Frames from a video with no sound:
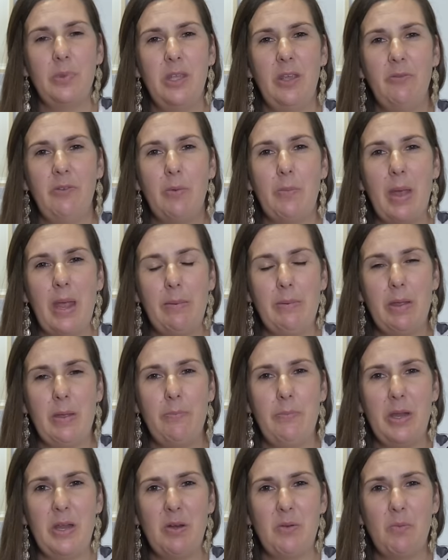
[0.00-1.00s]
give your baby a
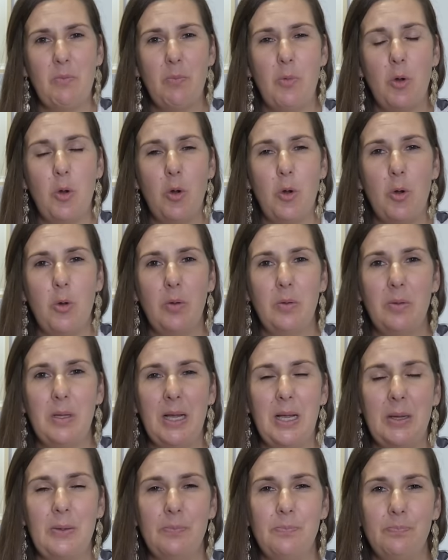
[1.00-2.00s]
bit more
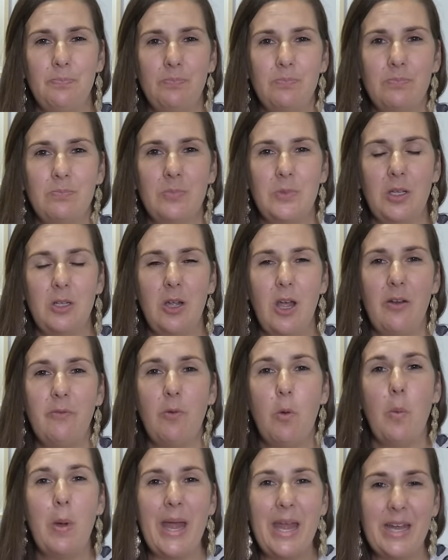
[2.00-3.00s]
kind of
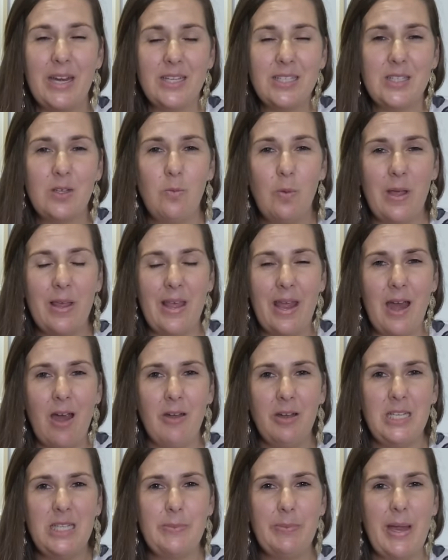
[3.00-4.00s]
awareness of where they are
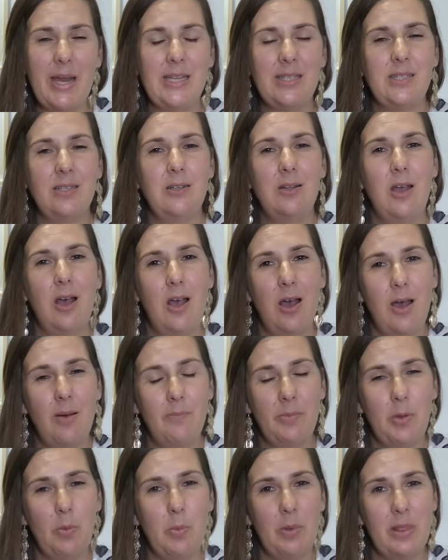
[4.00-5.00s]
in space and
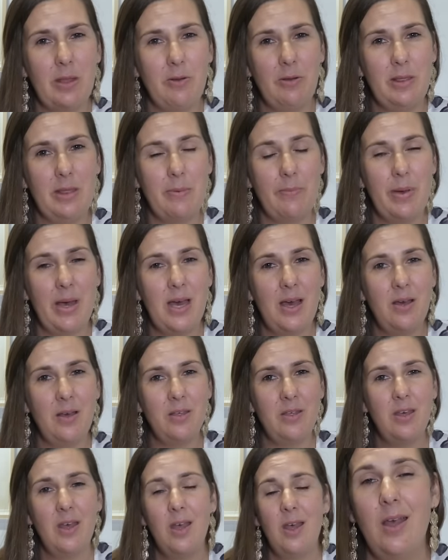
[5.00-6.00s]
calm them when they're in the
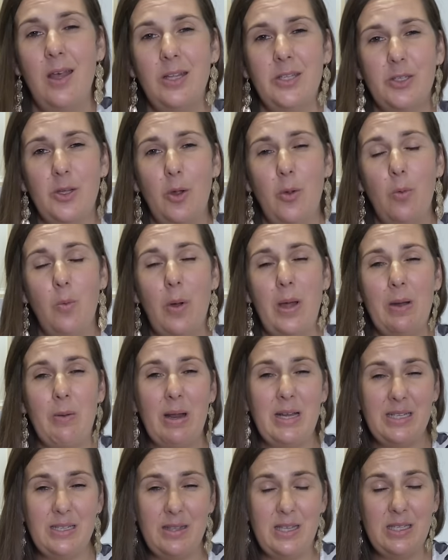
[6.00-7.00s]
bath. So when
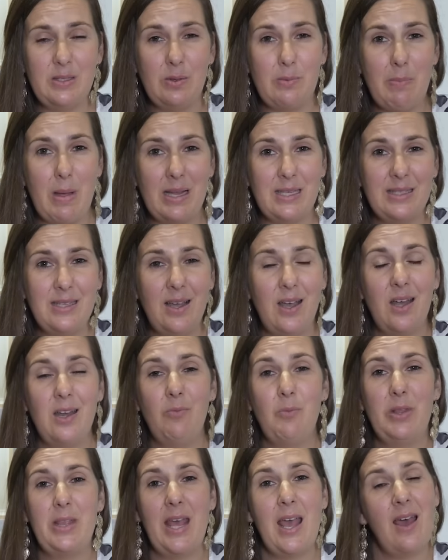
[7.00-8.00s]
I did this with my son,
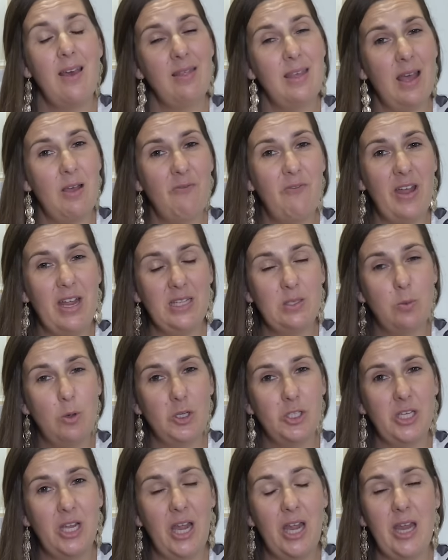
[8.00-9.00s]
without that face
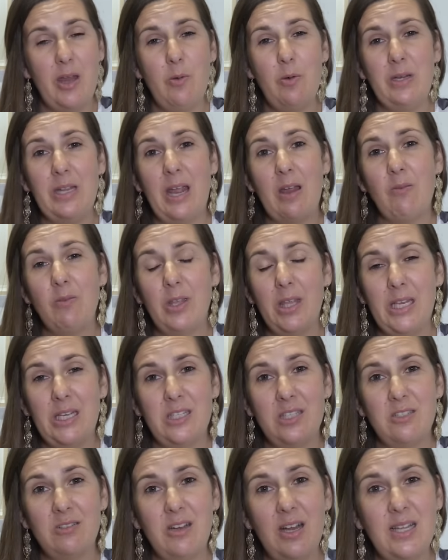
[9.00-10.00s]
washer, he would get really
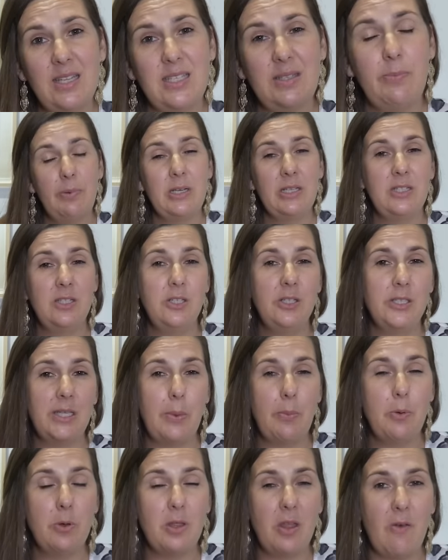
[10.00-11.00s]
distressed. But as soon as I
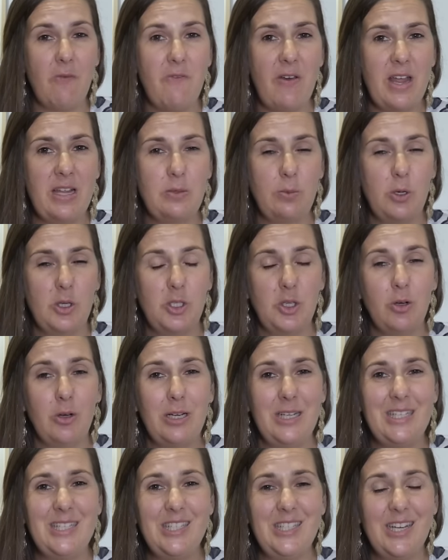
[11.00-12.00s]
put that face washer on
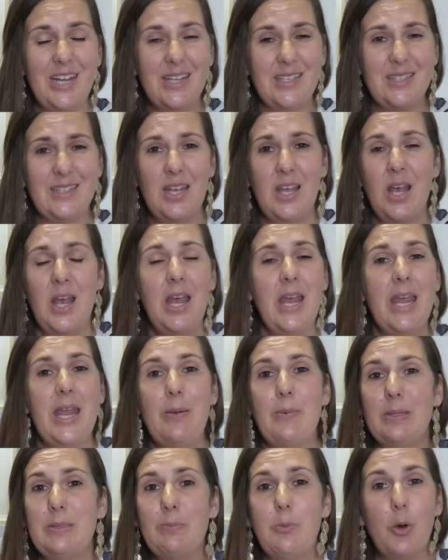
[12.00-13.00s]
his chest, he
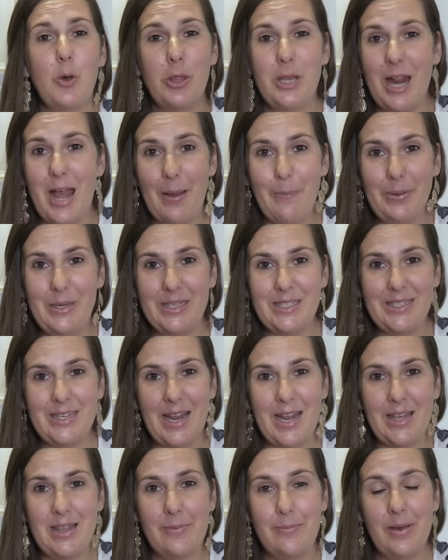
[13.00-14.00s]
was more than happy to
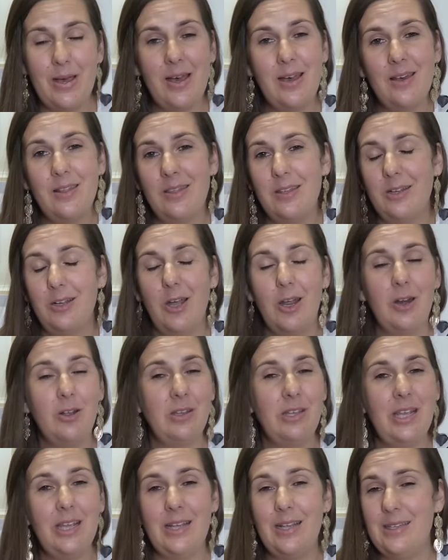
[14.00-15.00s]
stay in the bath and kind of
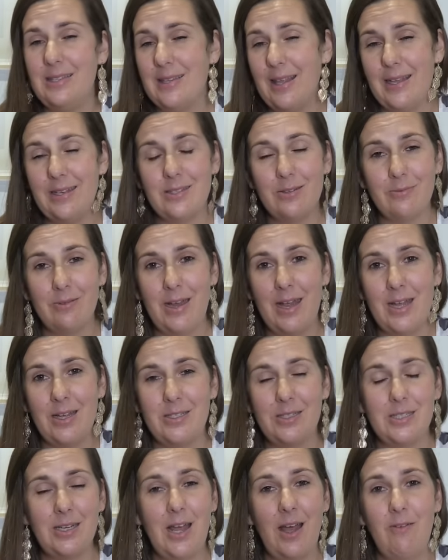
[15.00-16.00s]
kick his legs
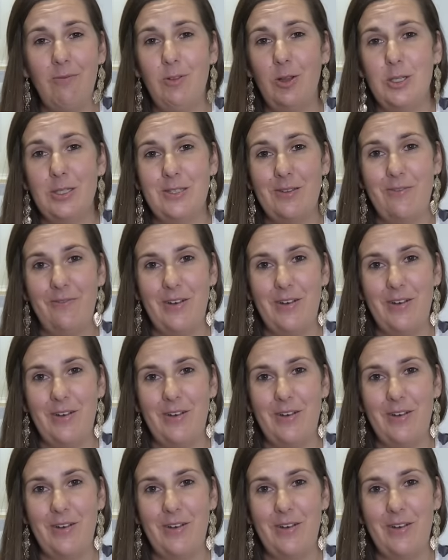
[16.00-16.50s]
around and have lots of